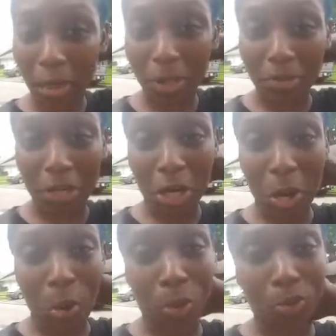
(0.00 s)
I don't even
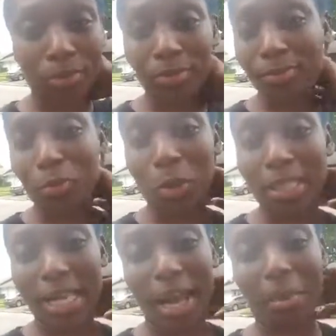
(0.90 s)
know
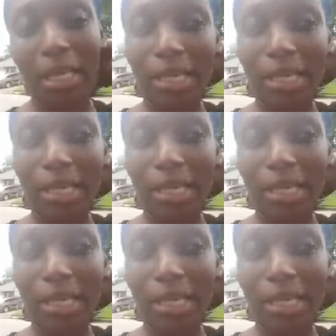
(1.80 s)
what time it